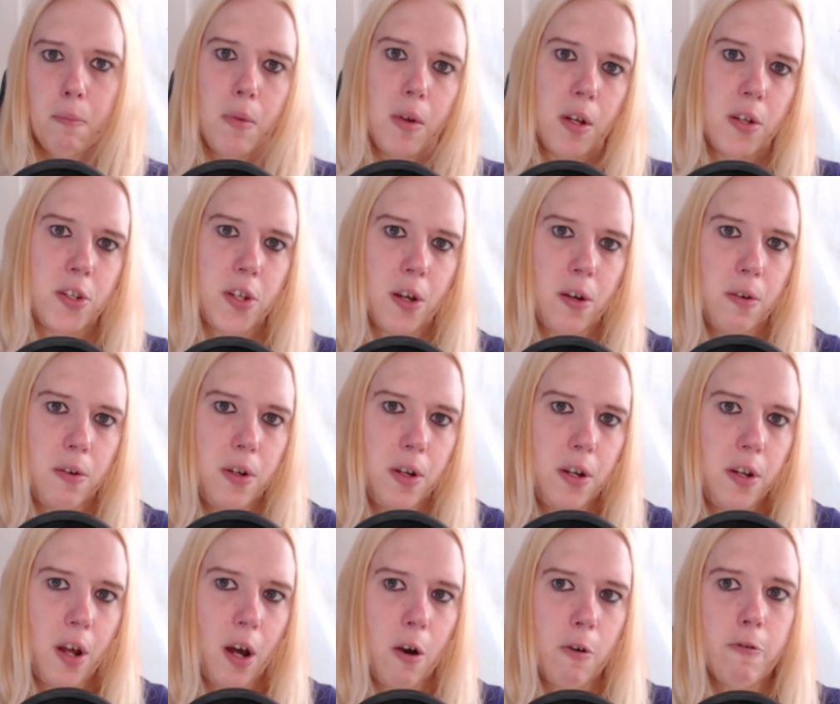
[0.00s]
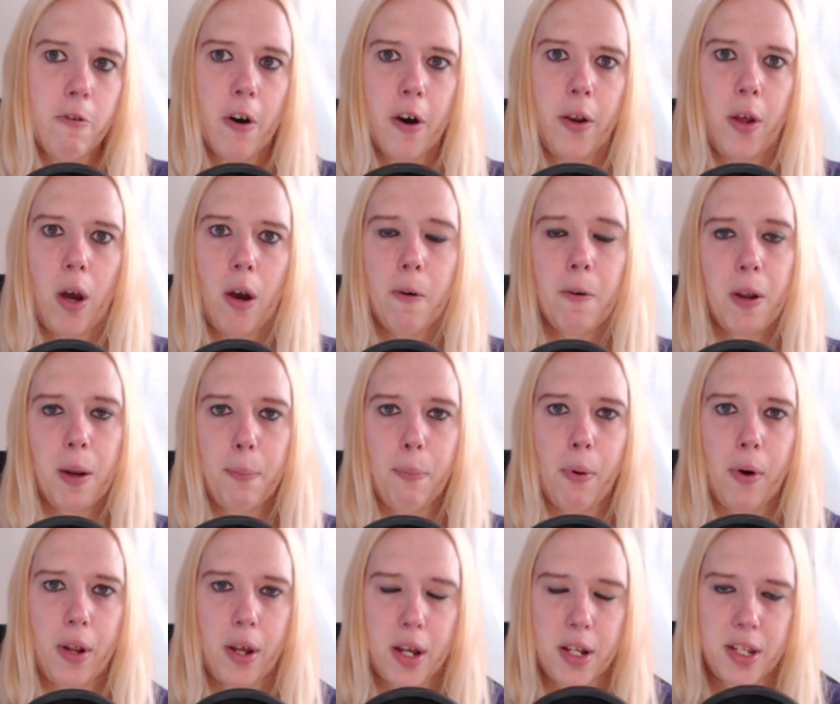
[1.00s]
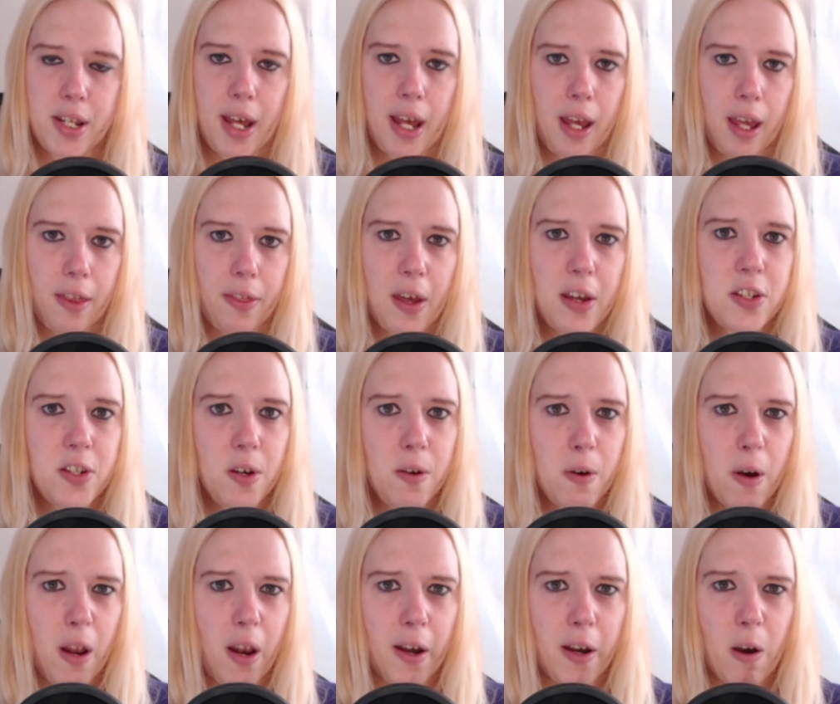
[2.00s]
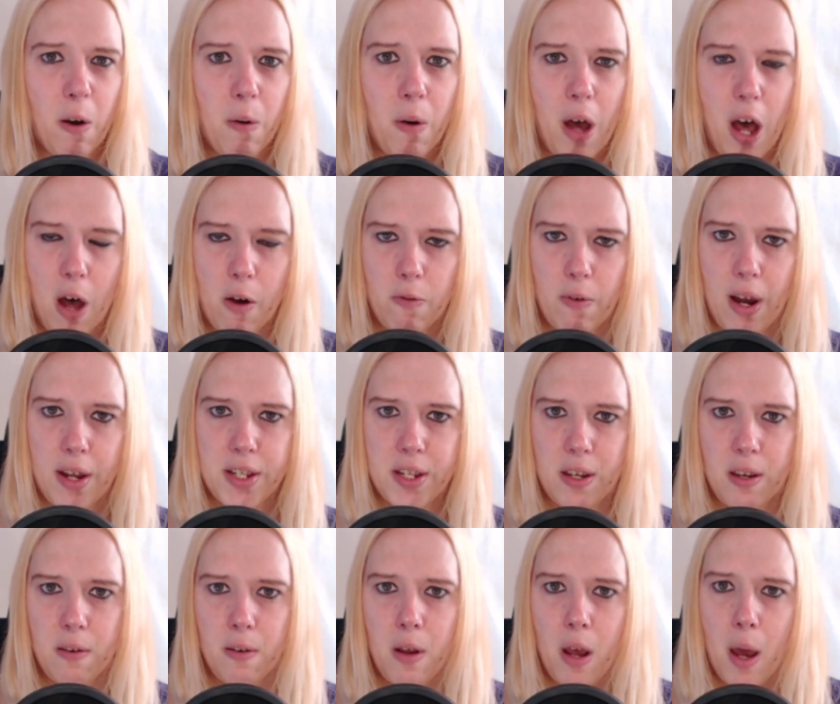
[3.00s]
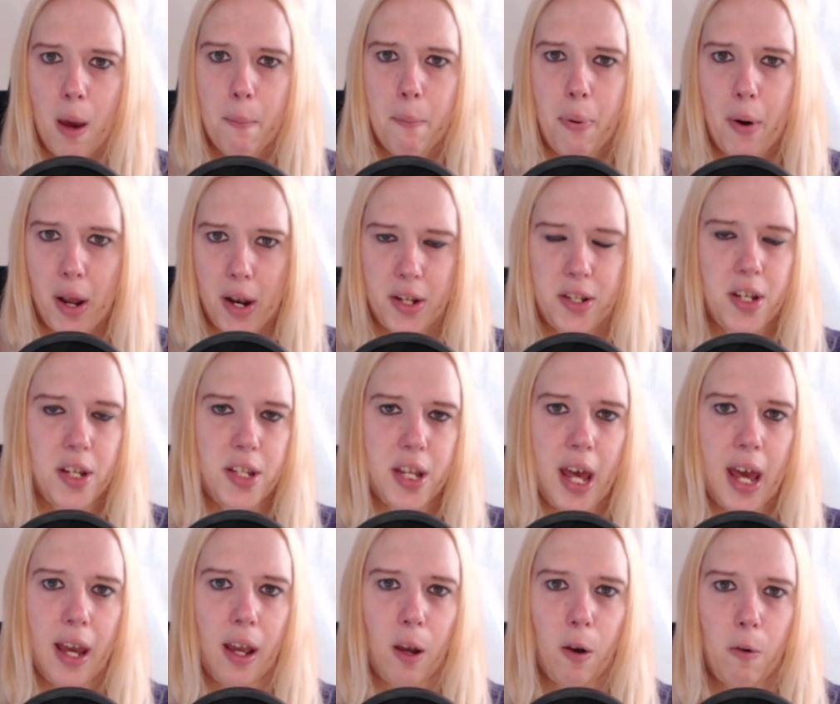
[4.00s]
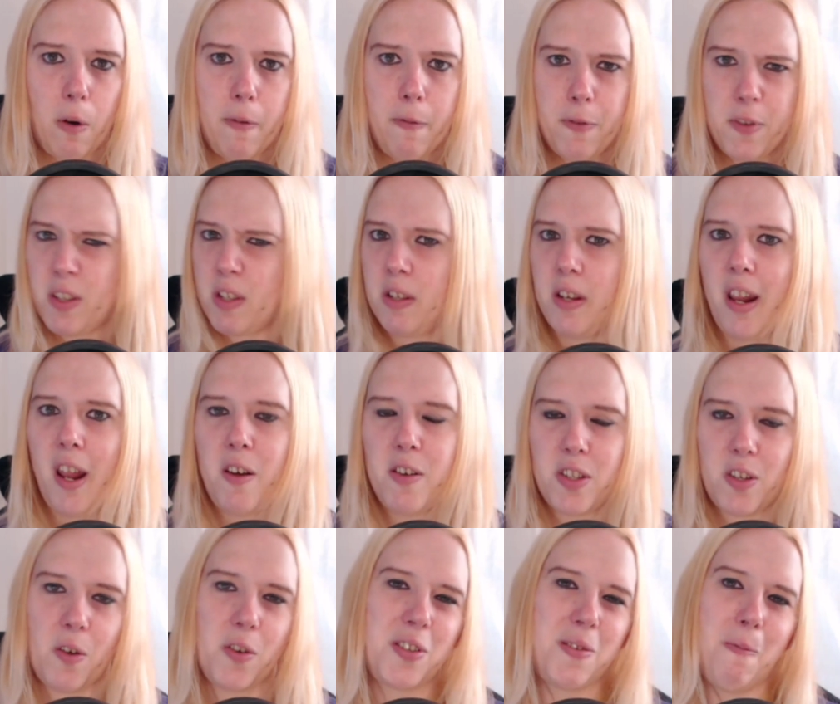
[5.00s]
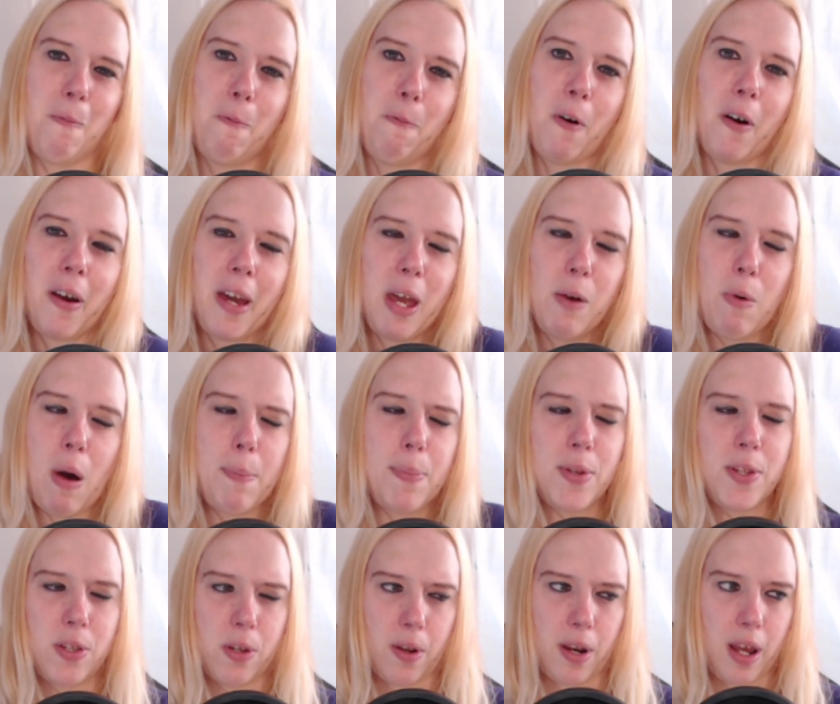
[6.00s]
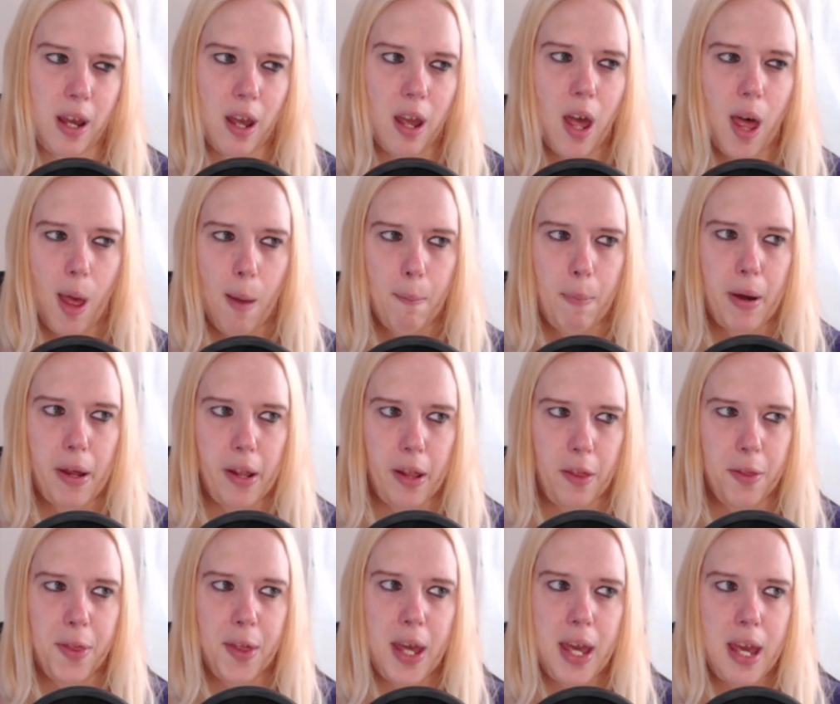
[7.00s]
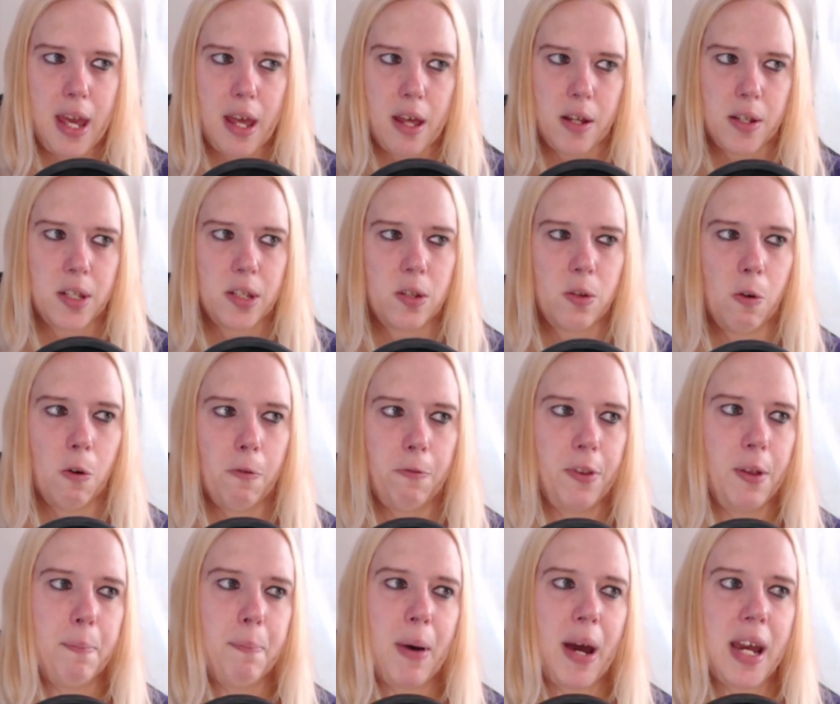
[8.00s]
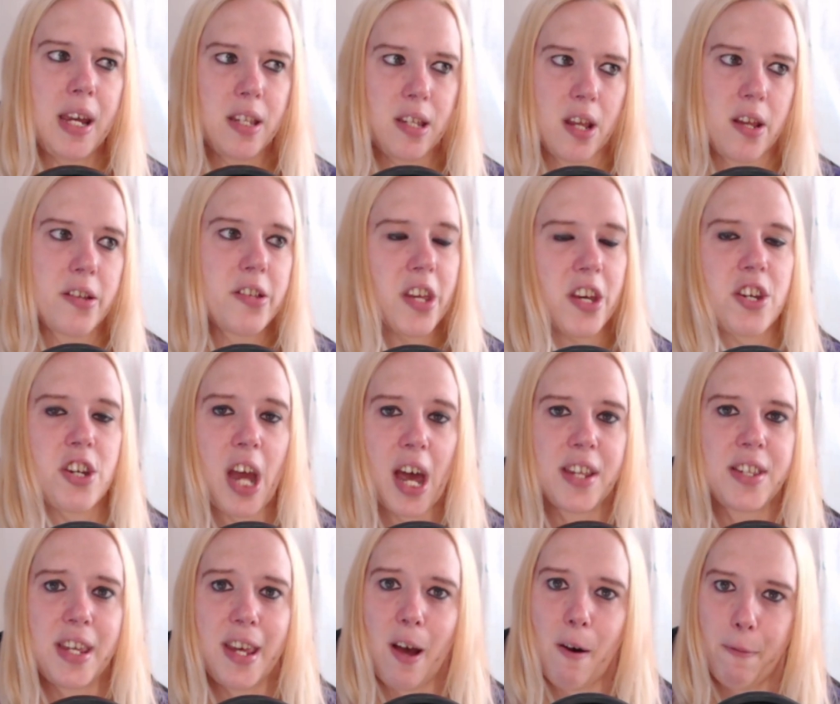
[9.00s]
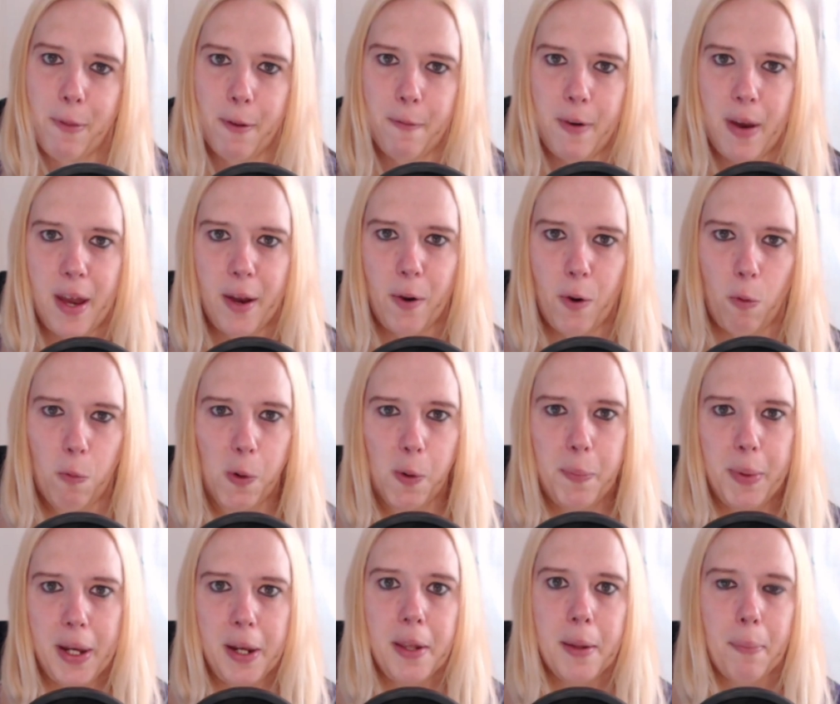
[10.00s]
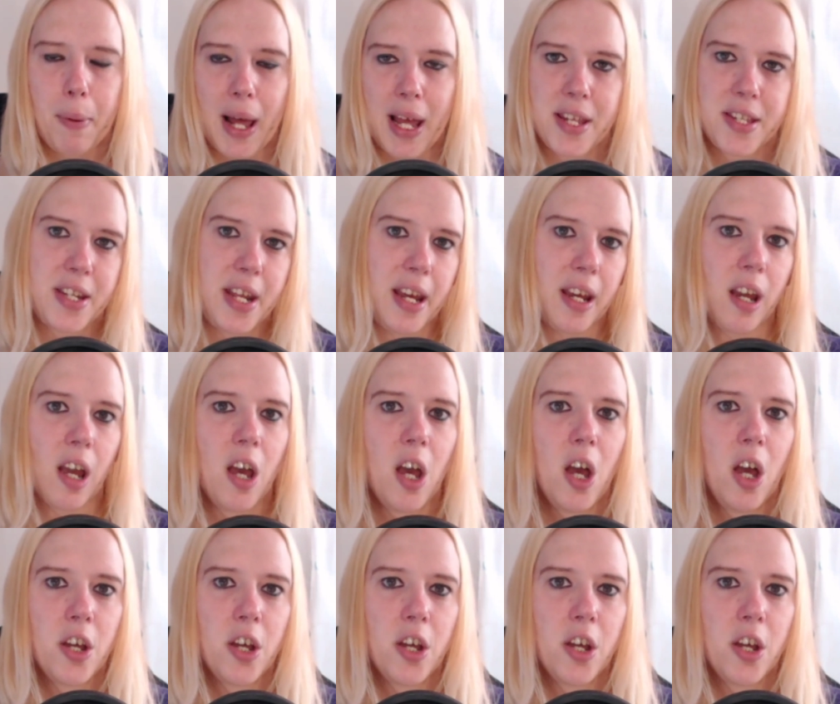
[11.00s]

So a Rhino and a Predator tank, they do like a resin Predator tank with, it's got some funky weapons on it, but the sort of the basis, the chassis of the vehicle will be the plastic.